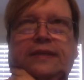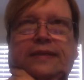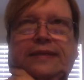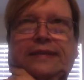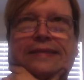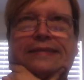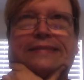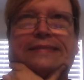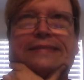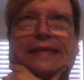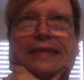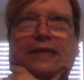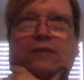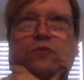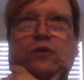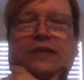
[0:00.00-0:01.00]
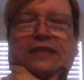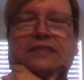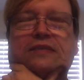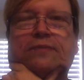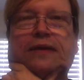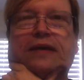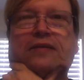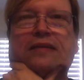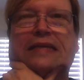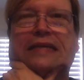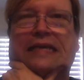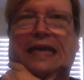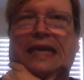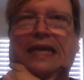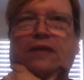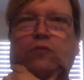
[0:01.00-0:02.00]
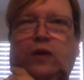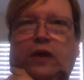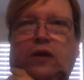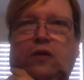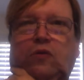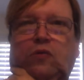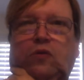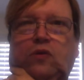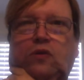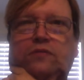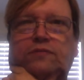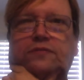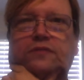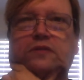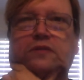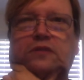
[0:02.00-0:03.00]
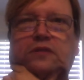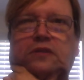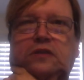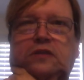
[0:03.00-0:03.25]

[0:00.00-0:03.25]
The second one is about gay werewolves.